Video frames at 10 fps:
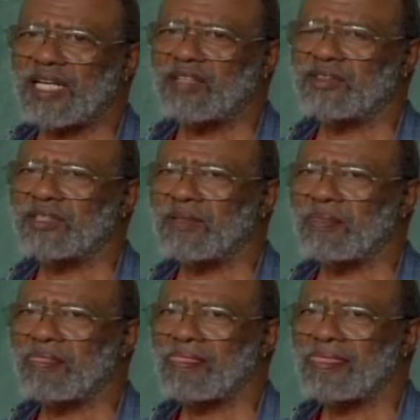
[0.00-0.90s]
out
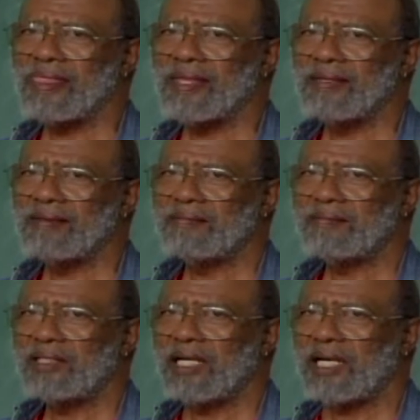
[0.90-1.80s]

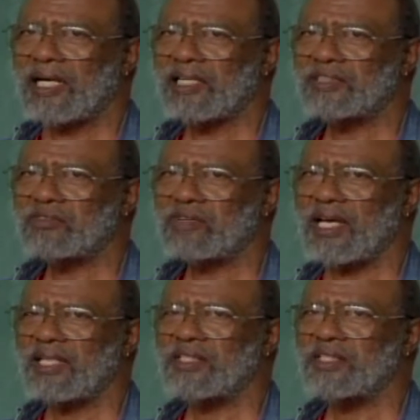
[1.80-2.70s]
our
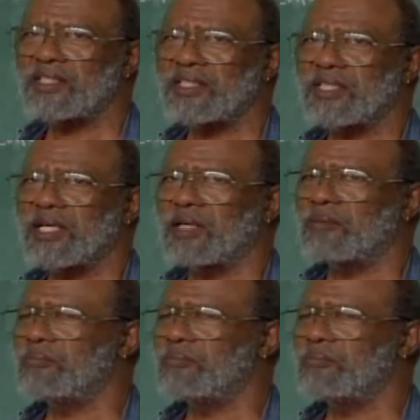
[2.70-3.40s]
strategy and our